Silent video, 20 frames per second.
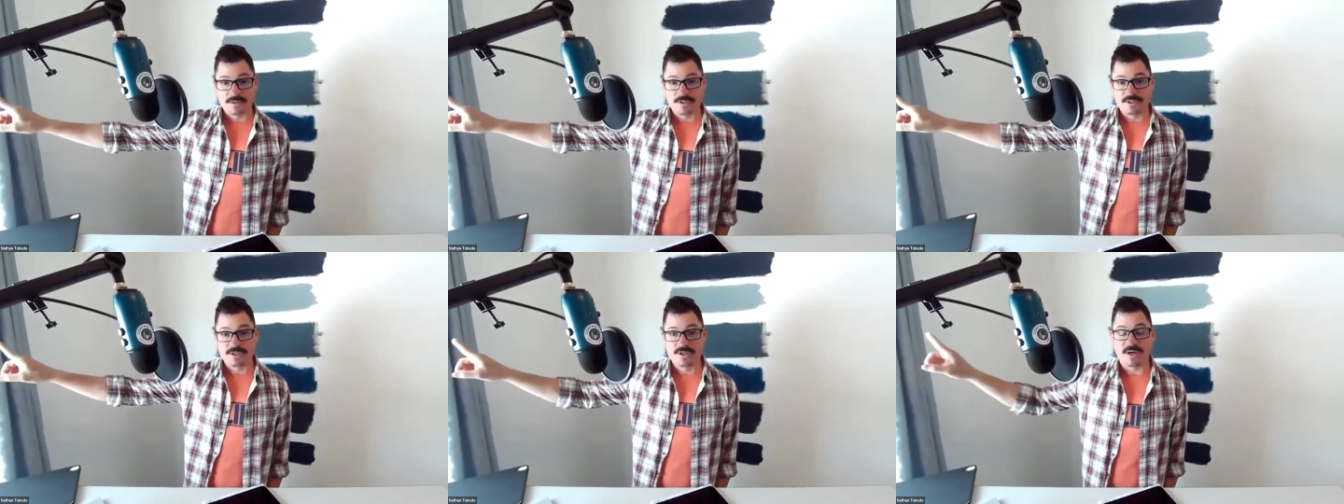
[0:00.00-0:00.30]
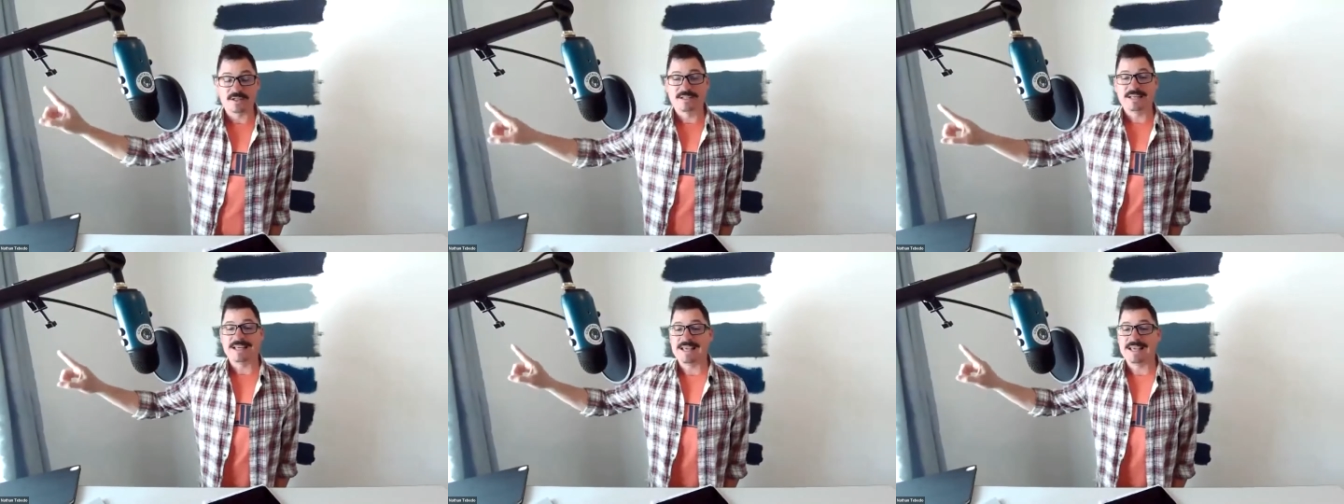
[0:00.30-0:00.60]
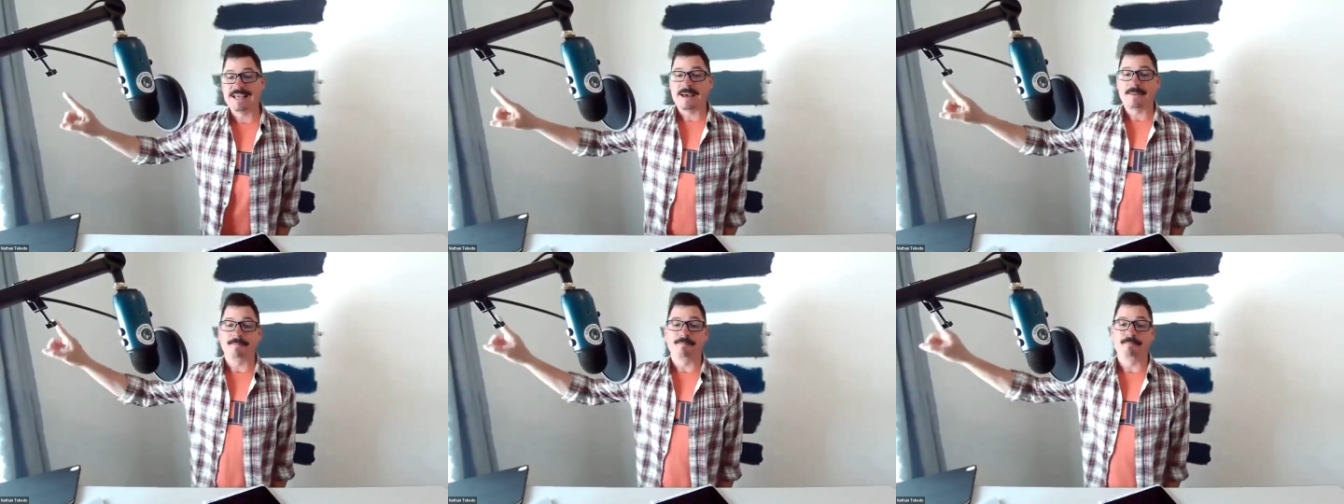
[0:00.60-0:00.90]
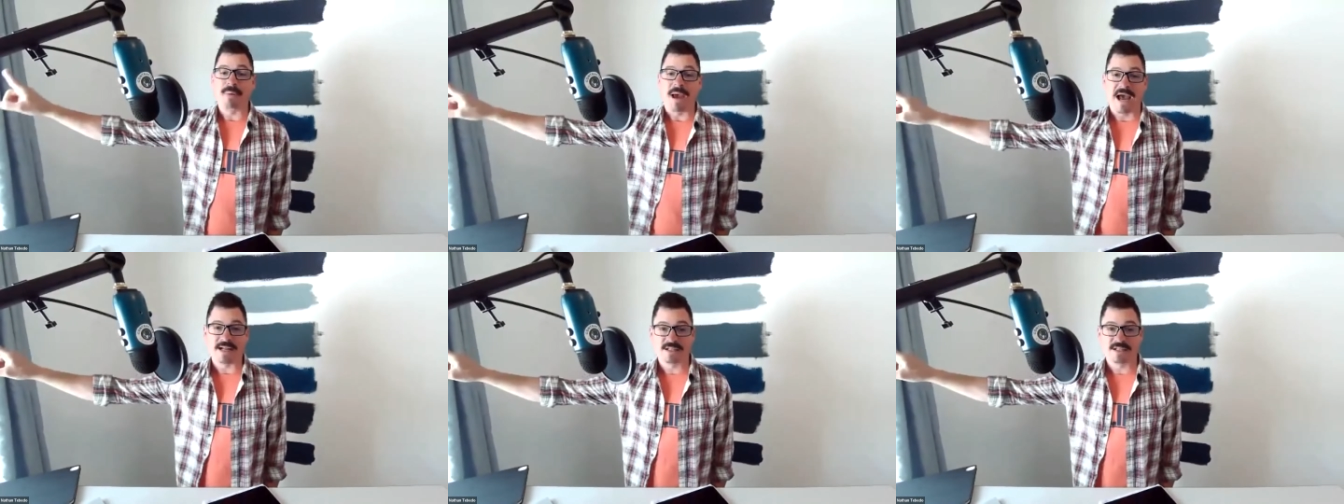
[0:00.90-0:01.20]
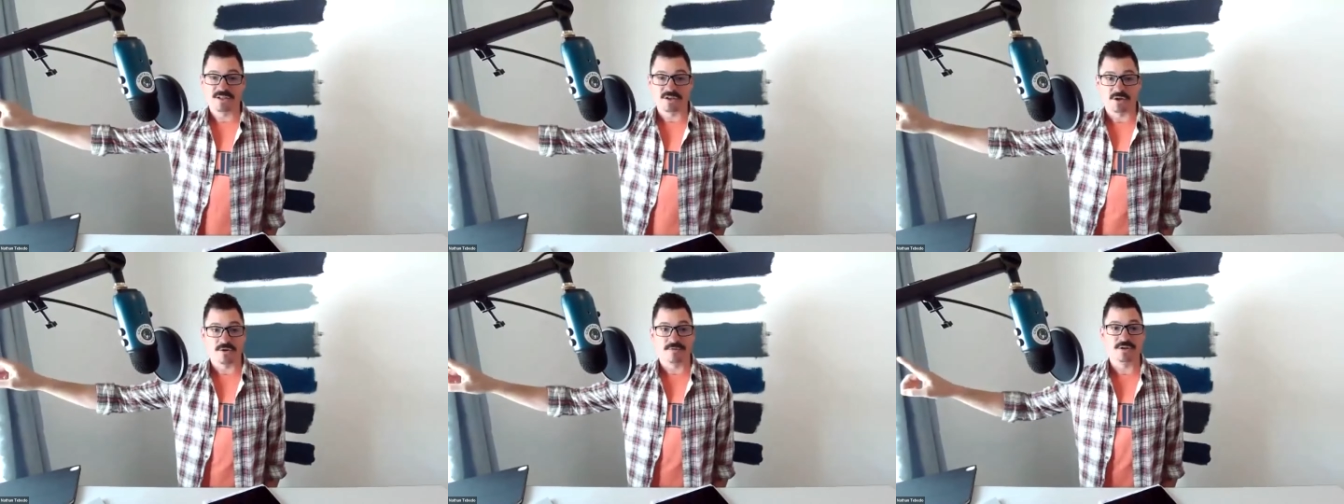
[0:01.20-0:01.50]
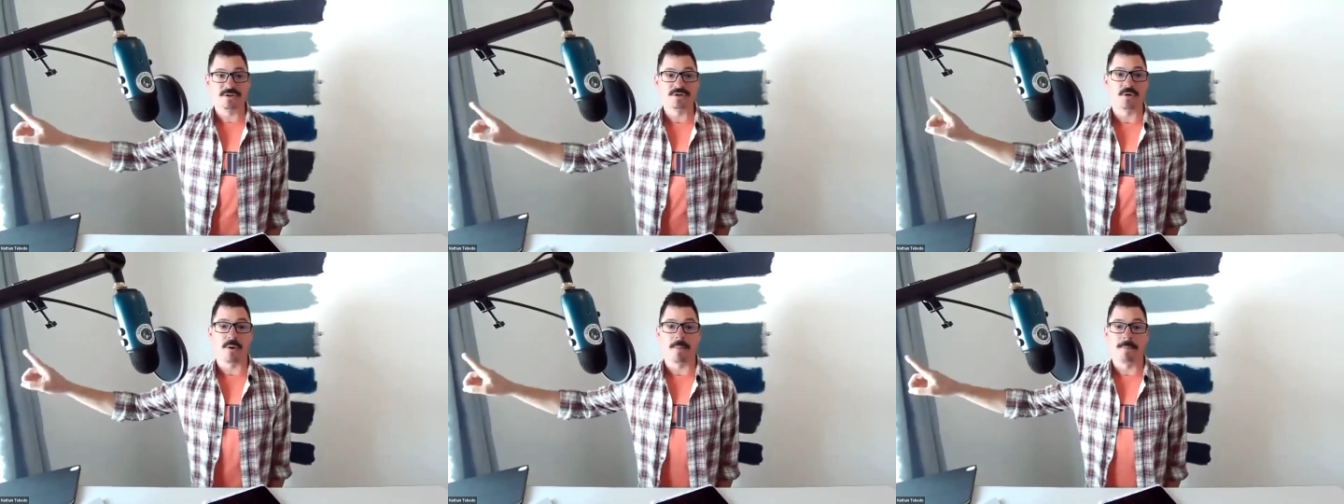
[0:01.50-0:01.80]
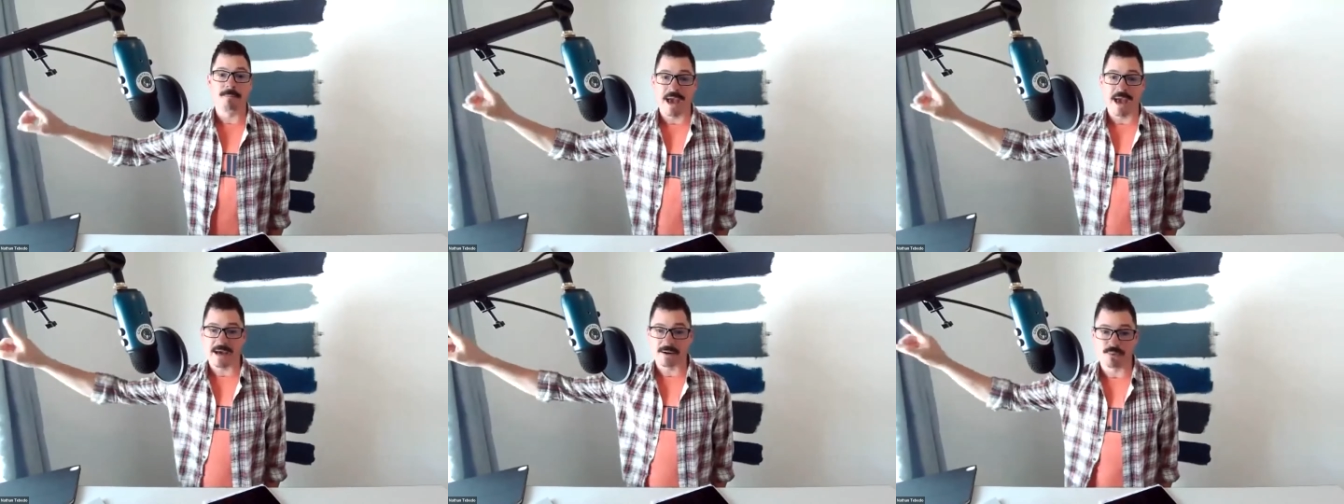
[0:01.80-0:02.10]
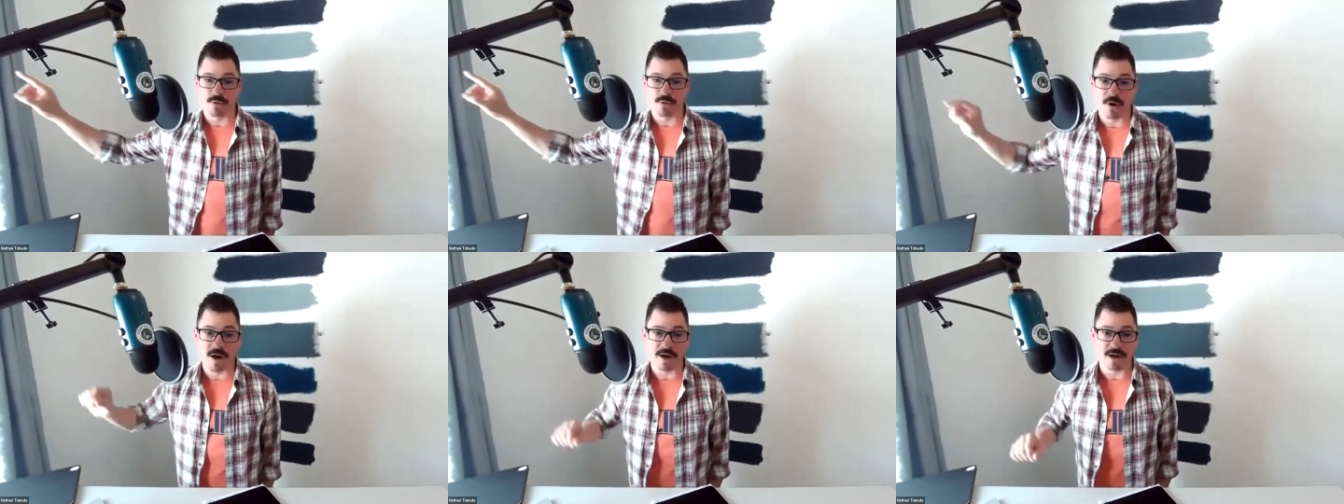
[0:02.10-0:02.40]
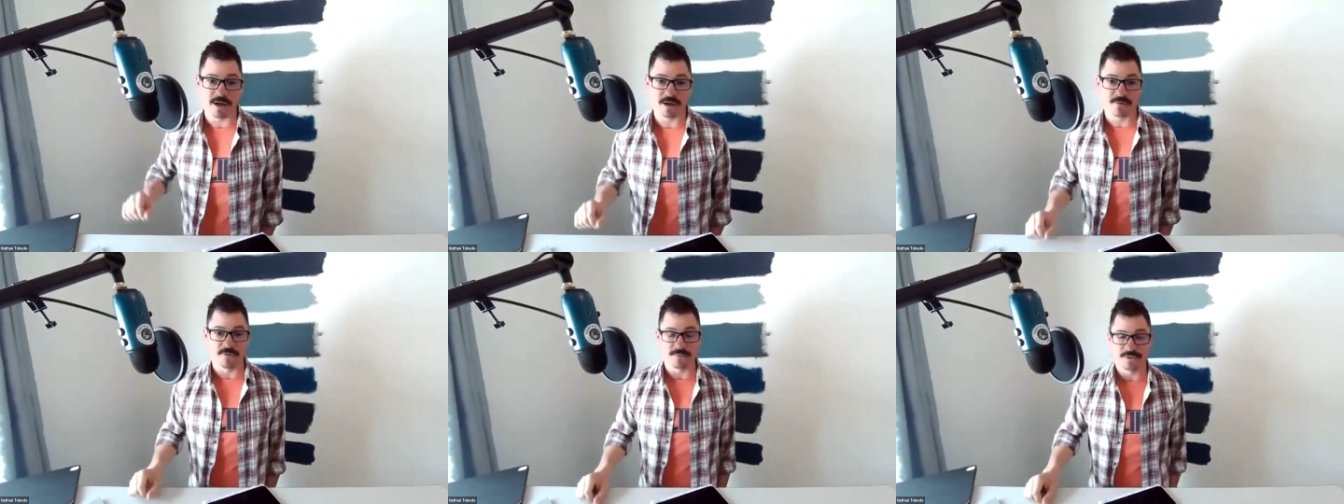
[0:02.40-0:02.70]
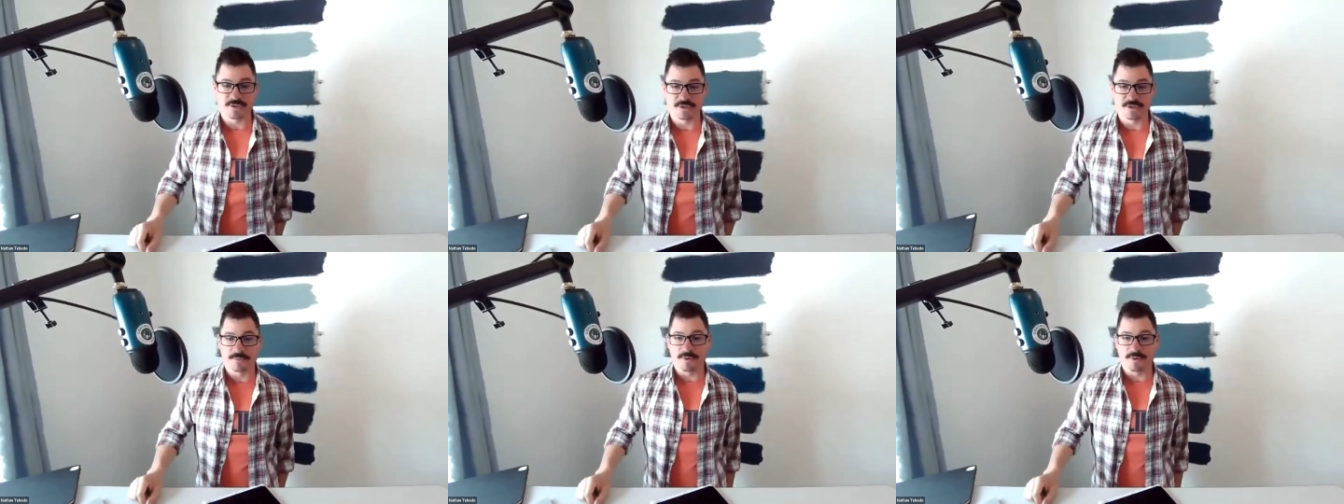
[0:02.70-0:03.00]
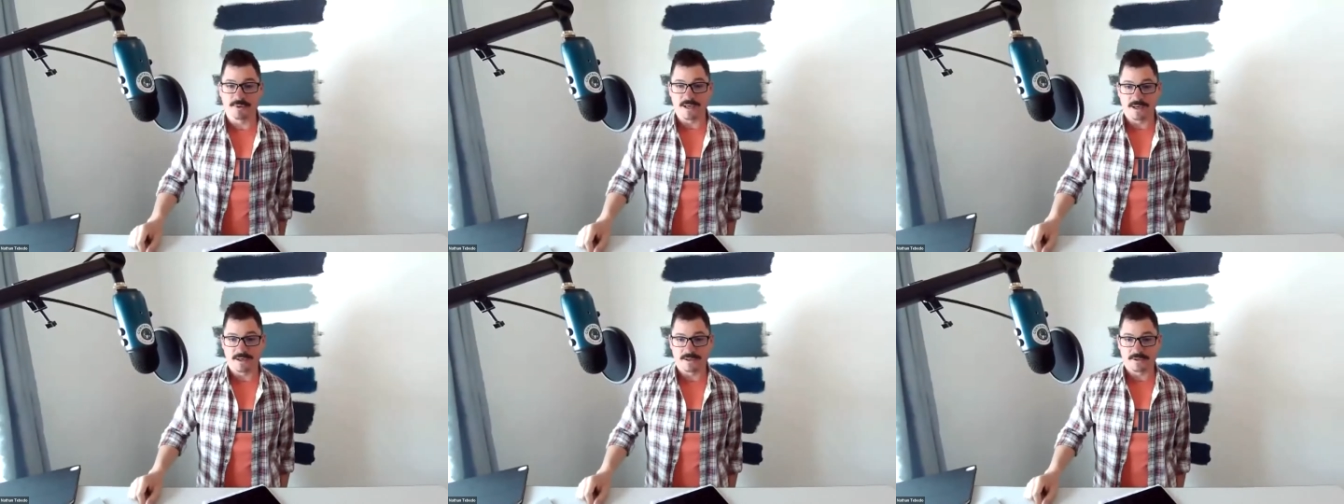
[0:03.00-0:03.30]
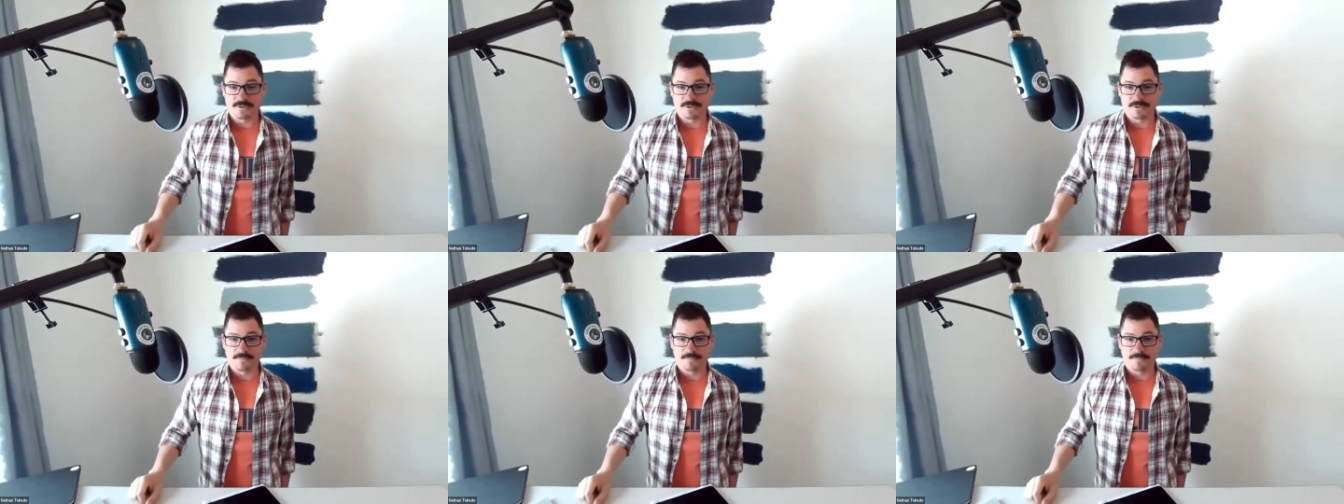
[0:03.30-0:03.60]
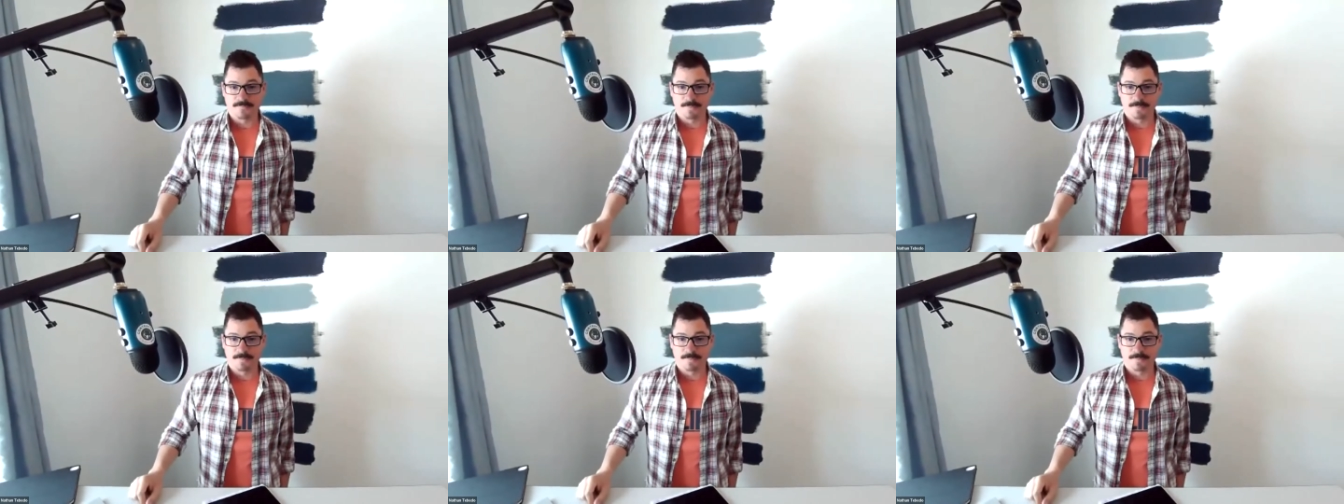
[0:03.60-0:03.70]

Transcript: doesn't get bad service or a bad product from somebody else.